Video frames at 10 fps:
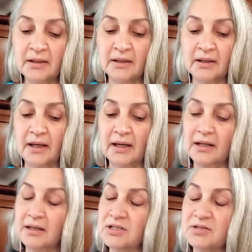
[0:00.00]
And
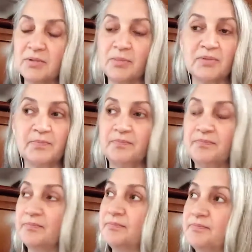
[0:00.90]
I just remember
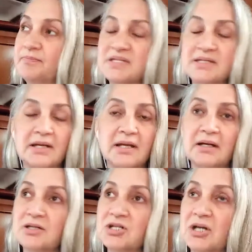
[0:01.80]
sitting in
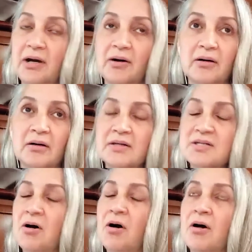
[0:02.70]
a chair, this
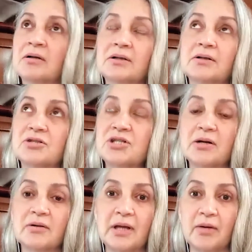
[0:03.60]
hard little
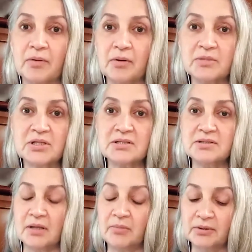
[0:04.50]
chair in that room, just
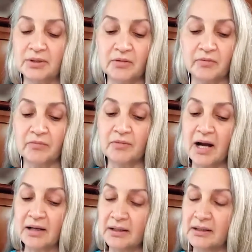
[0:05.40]
doubled over,
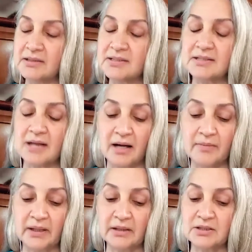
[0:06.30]
rocking and
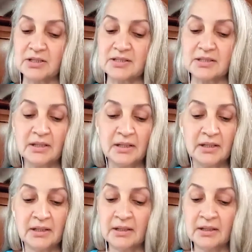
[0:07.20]
sobbing and just
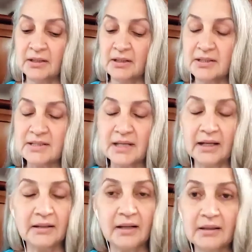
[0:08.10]
saying,
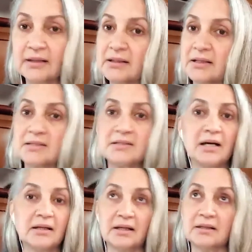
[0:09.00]
not like this,
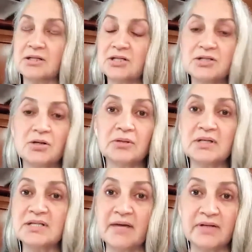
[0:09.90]
not like this. She's only
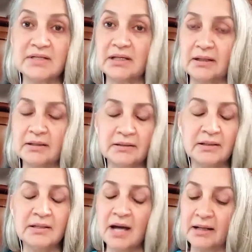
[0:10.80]
17,
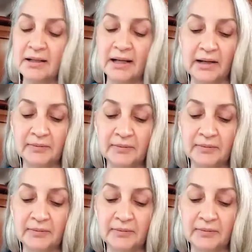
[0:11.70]
not now.